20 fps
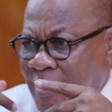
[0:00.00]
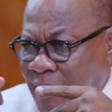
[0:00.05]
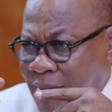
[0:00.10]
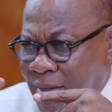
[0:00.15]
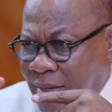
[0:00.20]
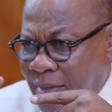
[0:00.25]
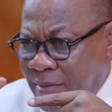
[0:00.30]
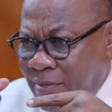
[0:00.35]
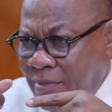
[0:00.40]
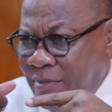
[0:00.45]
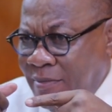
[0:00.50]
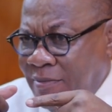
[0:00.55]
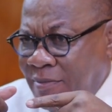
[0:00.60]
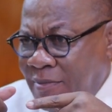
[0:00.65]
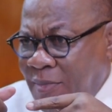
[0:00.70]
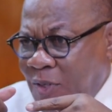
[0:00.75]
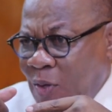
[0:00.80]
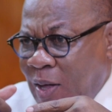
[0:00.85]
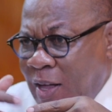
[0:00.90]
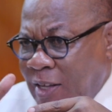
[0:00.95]
Mm. But,
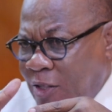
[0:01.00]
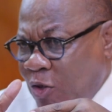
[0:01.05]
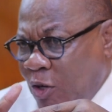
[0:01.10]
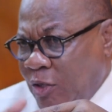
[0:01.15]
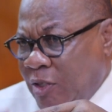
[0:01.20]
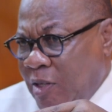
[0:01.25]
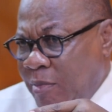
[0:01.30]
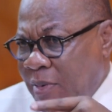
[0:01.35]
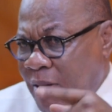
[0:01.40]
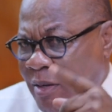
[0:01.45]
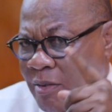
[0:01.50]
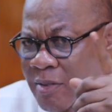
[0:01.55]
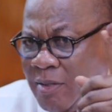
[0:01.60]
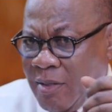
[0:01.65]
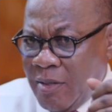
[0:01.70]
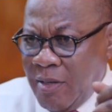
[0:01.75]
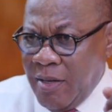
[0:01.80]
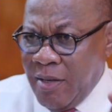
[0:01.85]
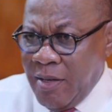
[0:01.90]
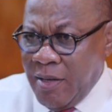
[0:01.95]
you know, I talked
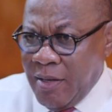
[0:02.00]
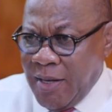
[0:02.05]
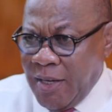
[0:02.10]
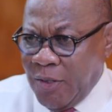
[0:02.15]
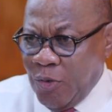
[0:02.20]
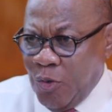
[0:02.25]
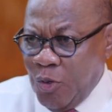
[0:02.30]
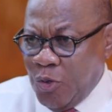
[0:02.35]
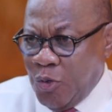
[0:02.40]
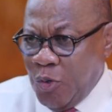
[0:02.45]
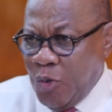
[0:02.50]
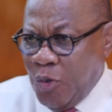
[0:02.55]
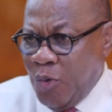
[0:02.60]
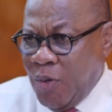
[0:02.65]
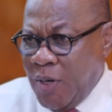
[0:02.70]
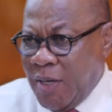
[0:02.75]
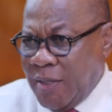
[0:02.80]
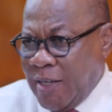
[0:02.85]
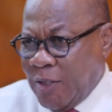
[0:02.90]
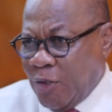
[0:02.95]
about uh,
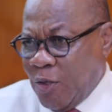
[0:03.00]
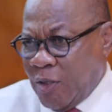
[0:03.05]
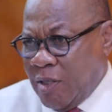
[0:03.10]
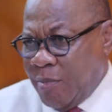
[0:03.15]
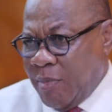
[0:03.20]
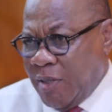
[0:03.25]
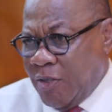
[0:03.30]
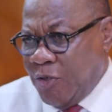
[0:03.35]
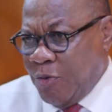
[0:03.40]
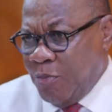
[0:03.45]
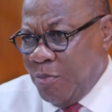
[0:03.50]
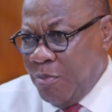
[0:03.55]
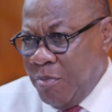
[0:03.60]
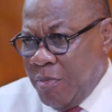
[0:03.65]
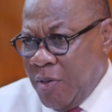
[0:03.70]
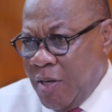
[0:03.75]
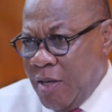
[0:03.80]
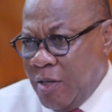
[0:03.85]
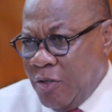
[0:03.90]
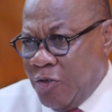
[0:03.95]
Cardoso and I talked about
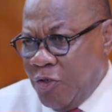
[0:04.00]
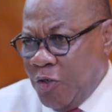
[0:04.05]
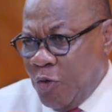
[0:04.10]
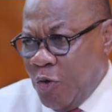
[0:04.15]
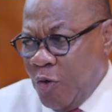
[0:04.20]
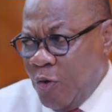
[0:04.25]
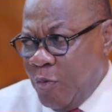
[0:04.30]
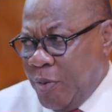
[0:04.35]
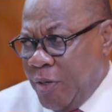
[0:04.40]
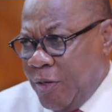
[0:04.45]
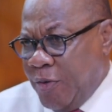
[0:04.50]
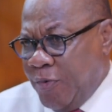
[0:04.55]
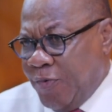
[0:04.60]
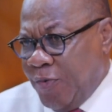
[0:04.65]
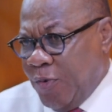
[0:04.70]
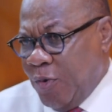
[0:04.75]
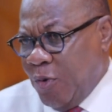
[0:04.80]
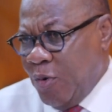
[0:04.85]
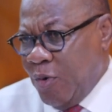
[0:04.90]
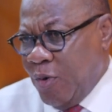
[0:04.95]
uh,
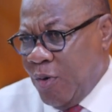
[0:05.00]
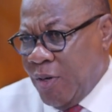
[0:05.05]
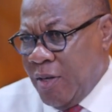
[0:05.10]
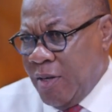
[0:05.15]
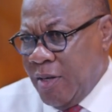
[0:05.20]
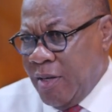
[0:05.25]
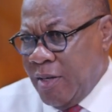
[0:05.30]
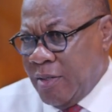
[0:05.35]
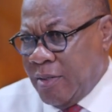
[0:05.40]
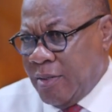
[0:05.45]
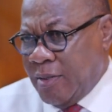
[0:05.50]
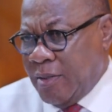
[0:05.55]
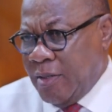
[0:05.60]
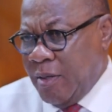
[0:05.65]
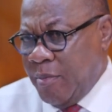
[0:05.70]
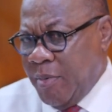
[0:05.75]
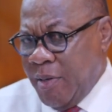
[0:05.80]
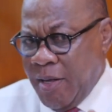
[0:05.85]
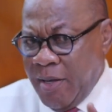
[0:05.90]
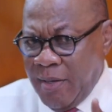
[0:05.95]
Chikobi for uh,
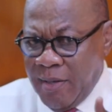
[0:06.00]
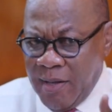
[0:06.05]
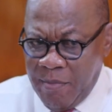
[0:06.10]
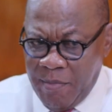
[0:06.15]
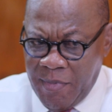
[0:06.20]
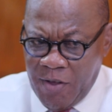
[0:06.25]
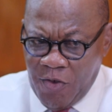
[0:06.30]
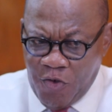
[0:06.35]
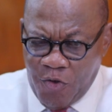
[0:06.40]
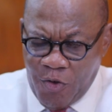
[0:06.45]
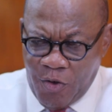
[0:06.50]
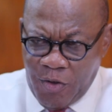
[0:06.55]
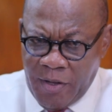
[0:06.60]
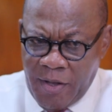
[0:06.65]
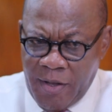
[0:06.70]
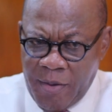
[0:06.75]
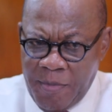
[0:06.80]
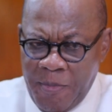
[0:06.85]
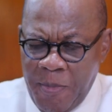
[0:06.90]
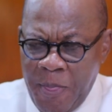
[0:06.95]
CBN. I
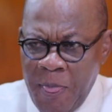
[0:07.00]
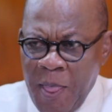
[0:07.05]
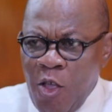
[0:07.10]
mentioned them.